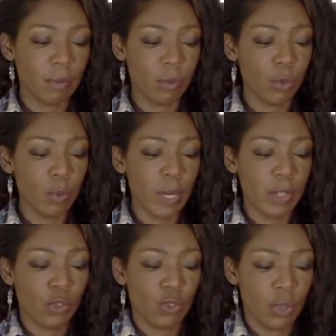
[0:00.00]
too
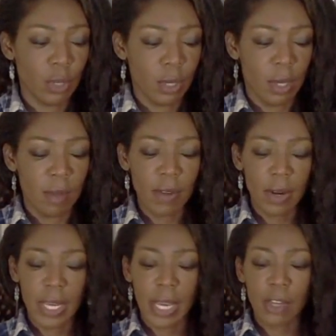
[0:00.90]
much
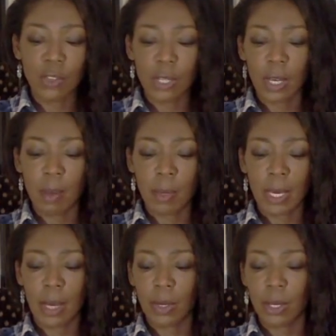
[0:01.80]
variation coming
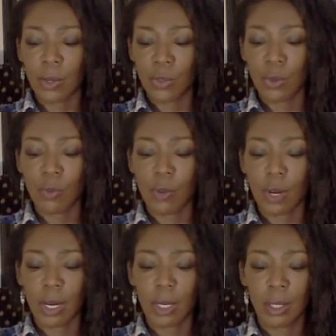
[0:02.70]
out here so
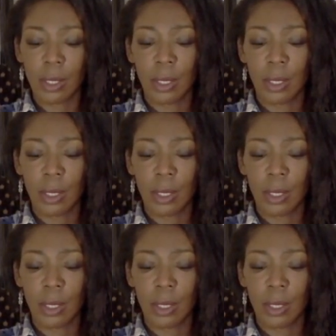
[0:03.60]
far.